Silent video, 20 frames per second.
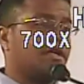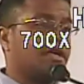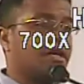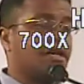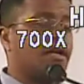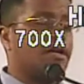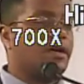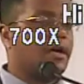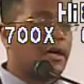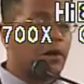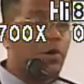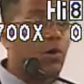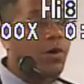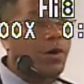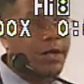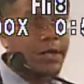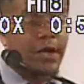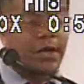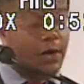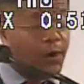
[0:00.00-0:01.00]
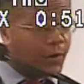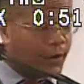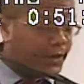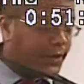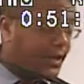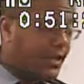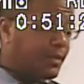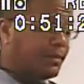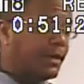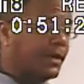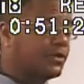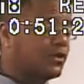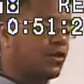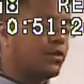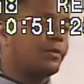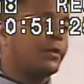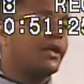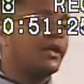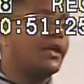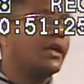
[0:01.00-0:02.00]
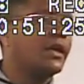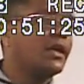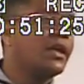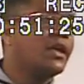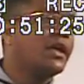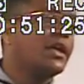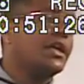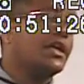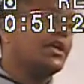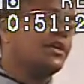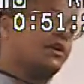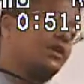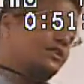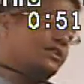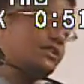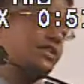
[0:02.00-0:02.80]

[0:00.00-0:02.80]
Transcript: uh, according according to him, he told me, you can